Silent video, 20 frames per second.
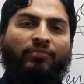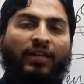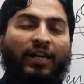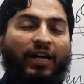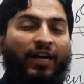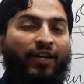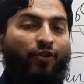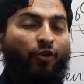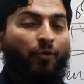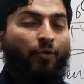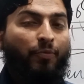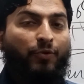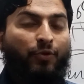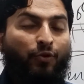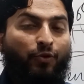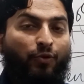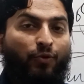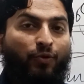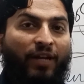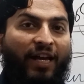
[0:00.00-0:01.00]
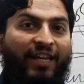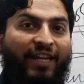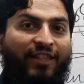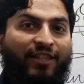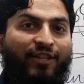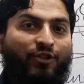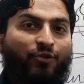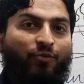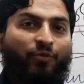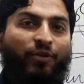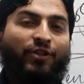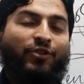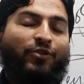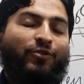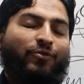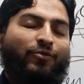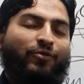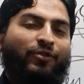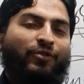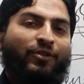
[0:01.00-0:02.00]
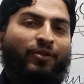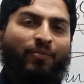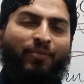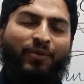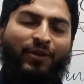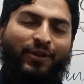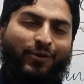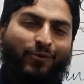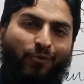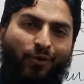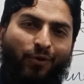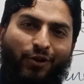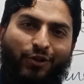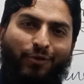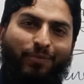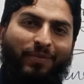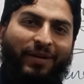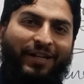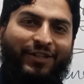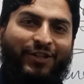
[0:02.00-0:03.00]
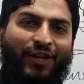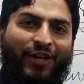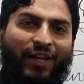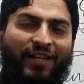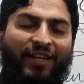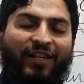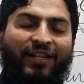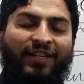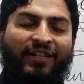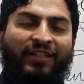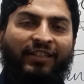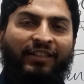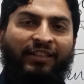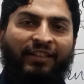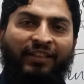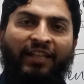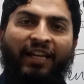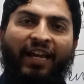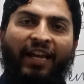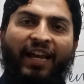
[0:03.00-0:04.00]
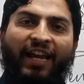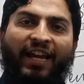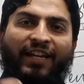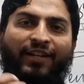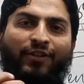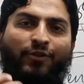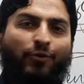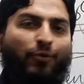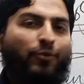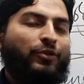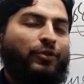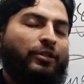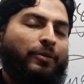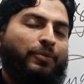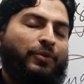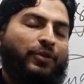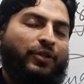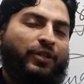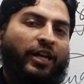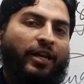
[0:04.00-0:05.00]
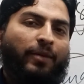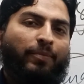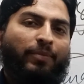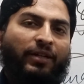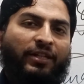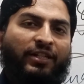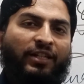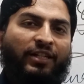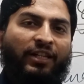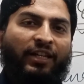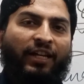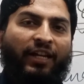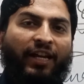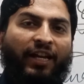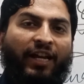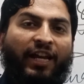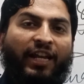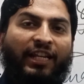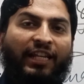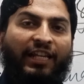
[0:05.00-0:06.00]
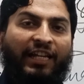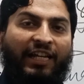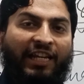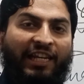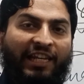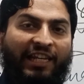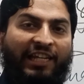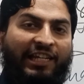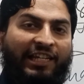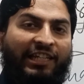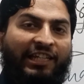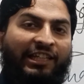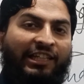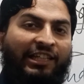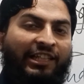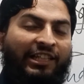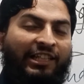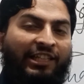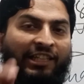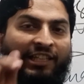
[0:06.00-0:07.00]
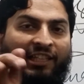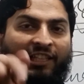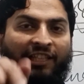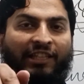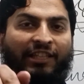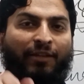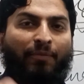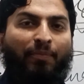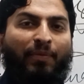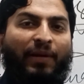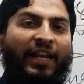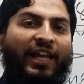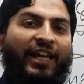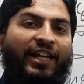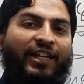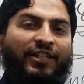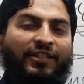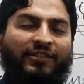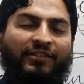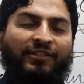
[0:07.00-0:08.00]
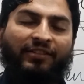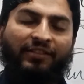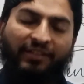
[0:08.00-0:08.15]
I hope so you like this video. Please watch my channel and do subscribe it and click the bell icon.